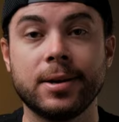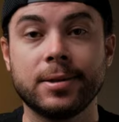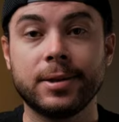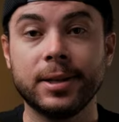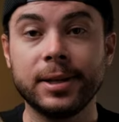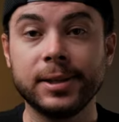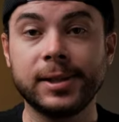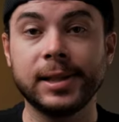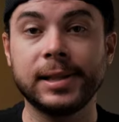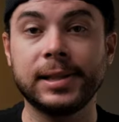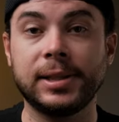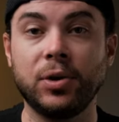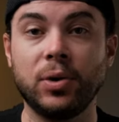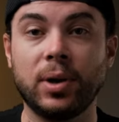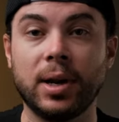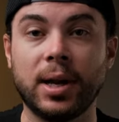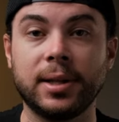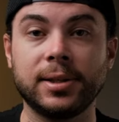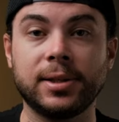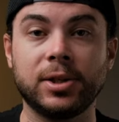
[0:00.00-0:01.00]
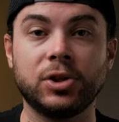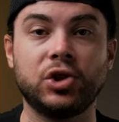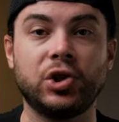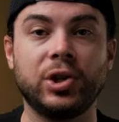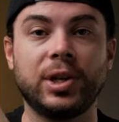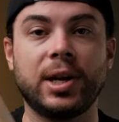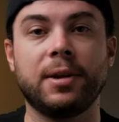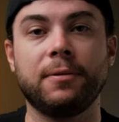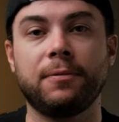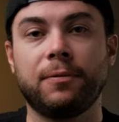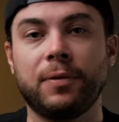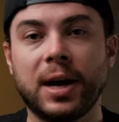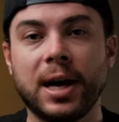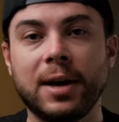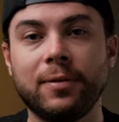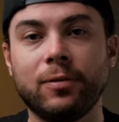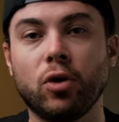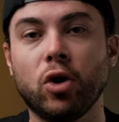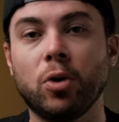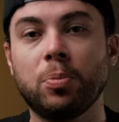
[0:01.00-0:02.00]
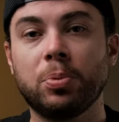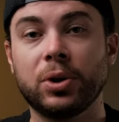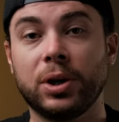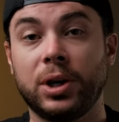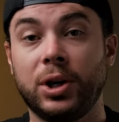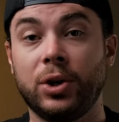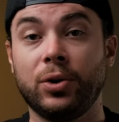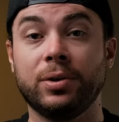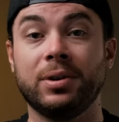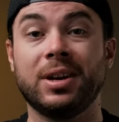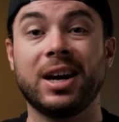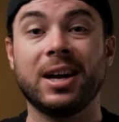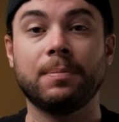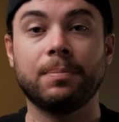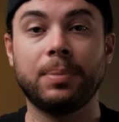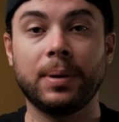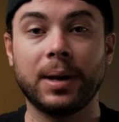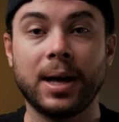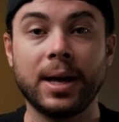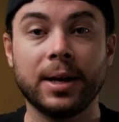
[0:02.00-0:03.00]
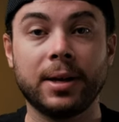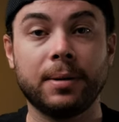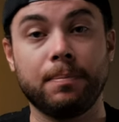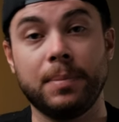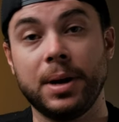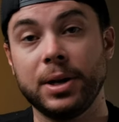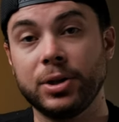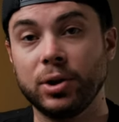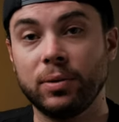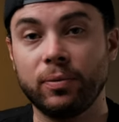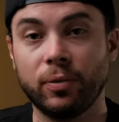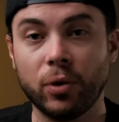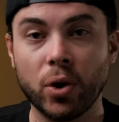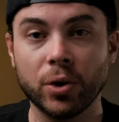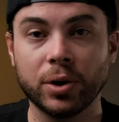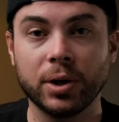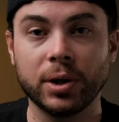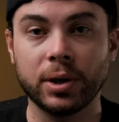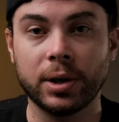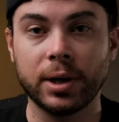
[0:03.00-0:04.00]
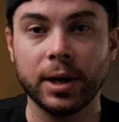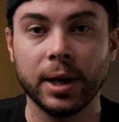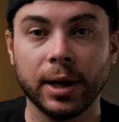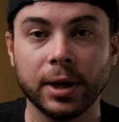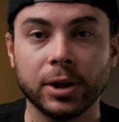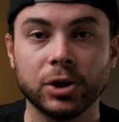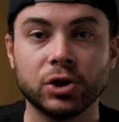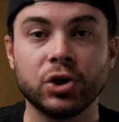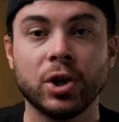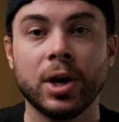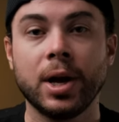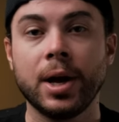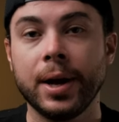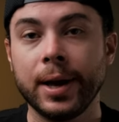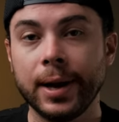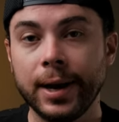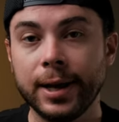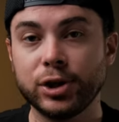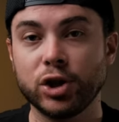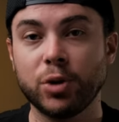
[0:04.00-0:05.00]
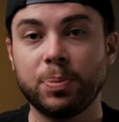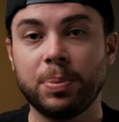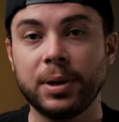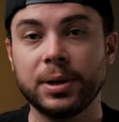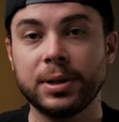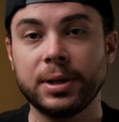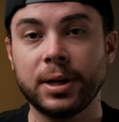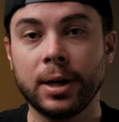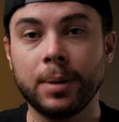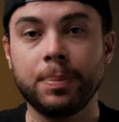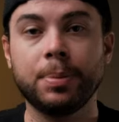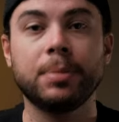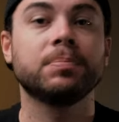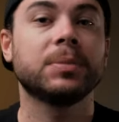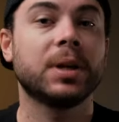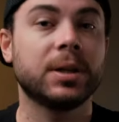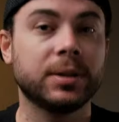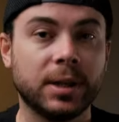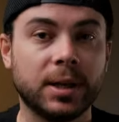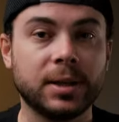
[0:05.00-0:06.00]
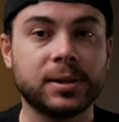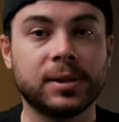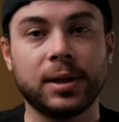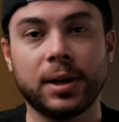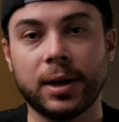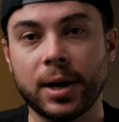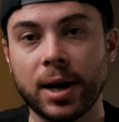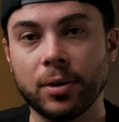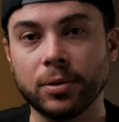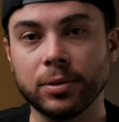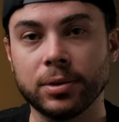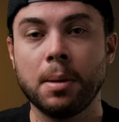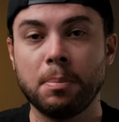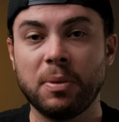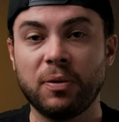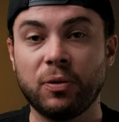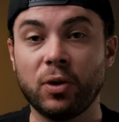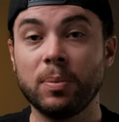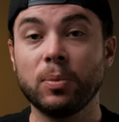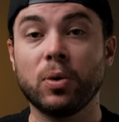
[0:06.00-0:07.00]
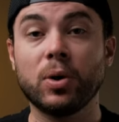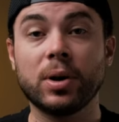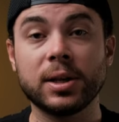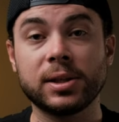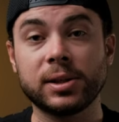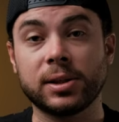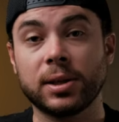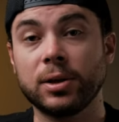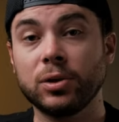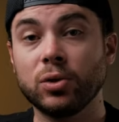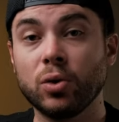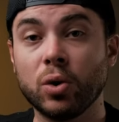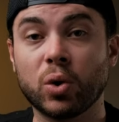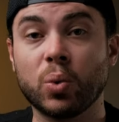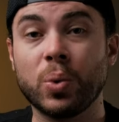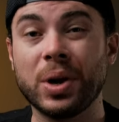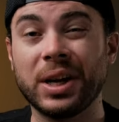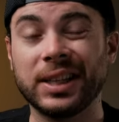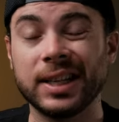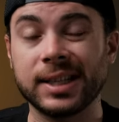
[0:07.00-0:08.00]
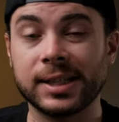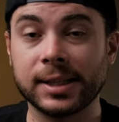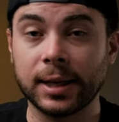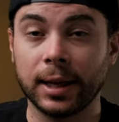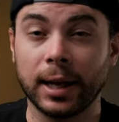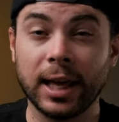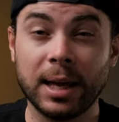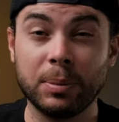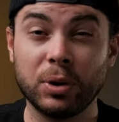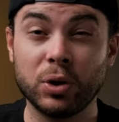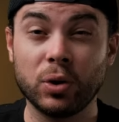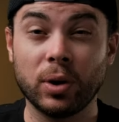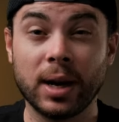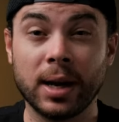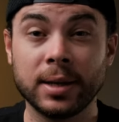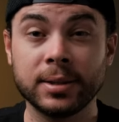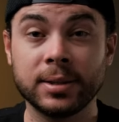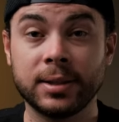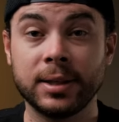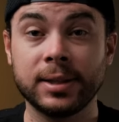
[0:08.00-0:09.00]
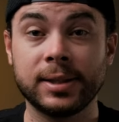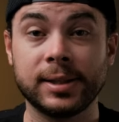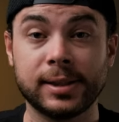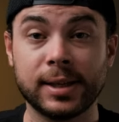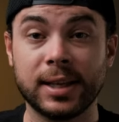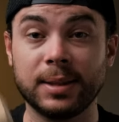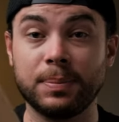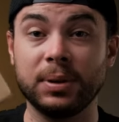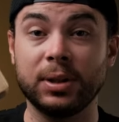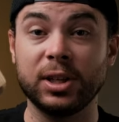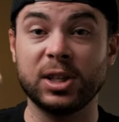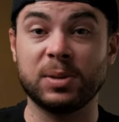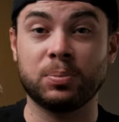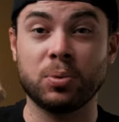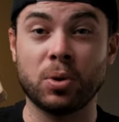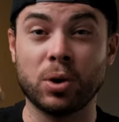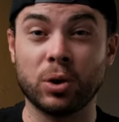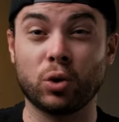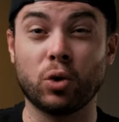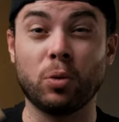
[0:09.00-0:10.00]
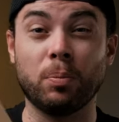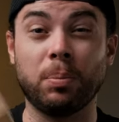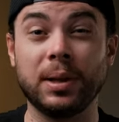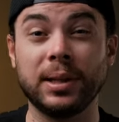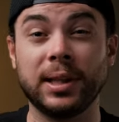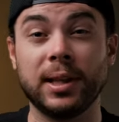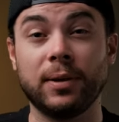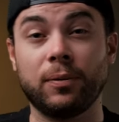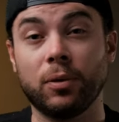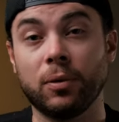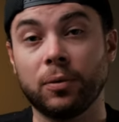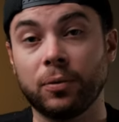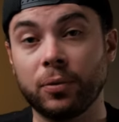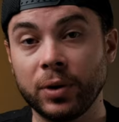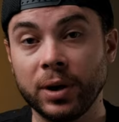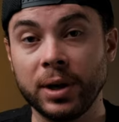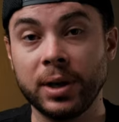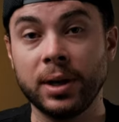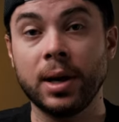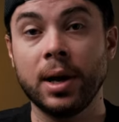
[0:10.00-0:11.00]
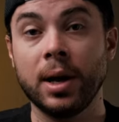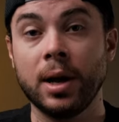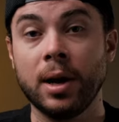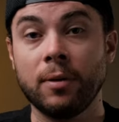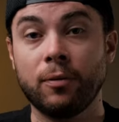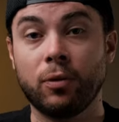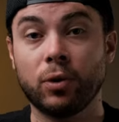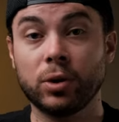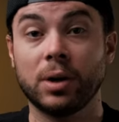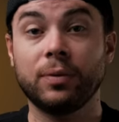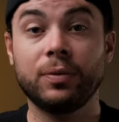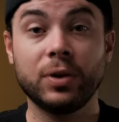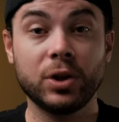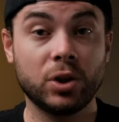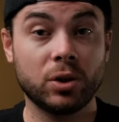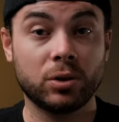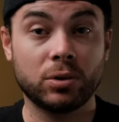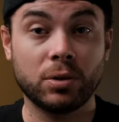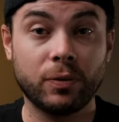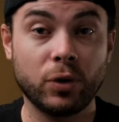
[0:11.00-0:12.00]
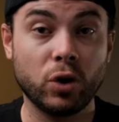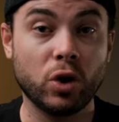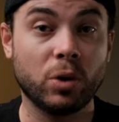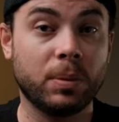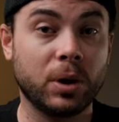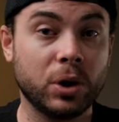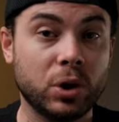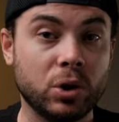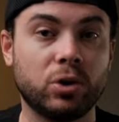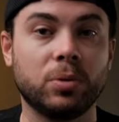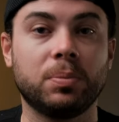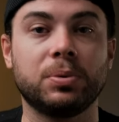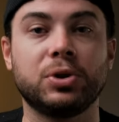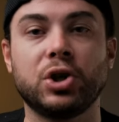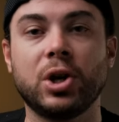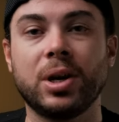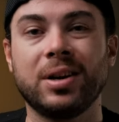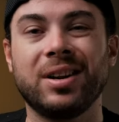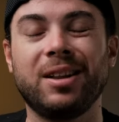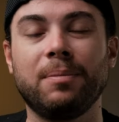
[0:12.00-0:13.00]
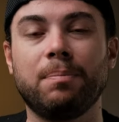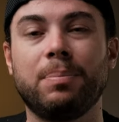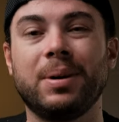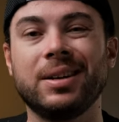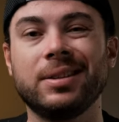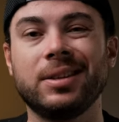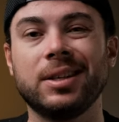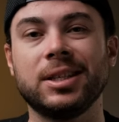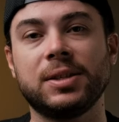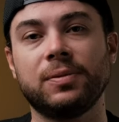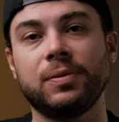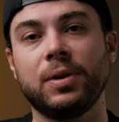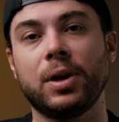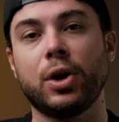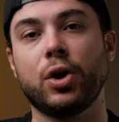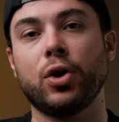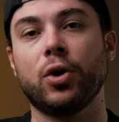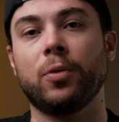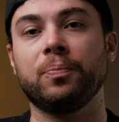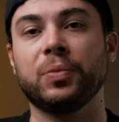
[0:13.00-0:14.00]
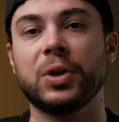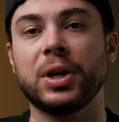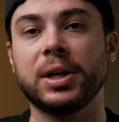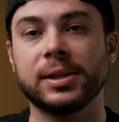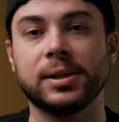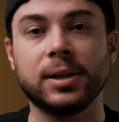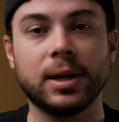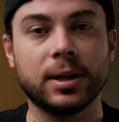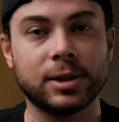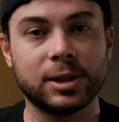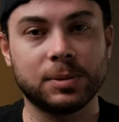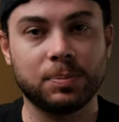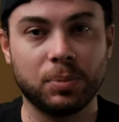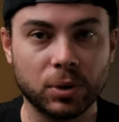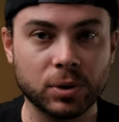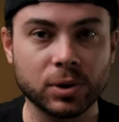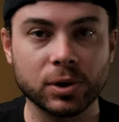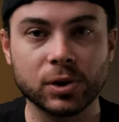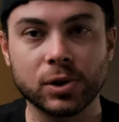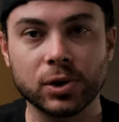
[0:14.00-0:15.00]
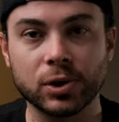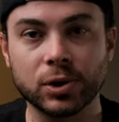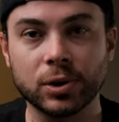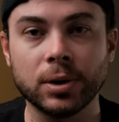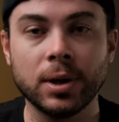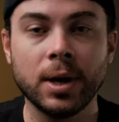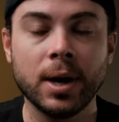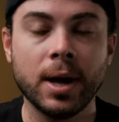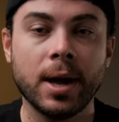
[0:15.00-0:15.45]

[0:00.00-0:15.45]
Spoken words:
This is the Ulanzi G9-5 GoPro Hero 9 Black Metal Vlogging Cage. Let's open it up and test it out. Before I'm gonna start though, quick disclaimer, Ulanzi did send me this product completely for free for a video review on my YouTube channel, but this video is not sponsored.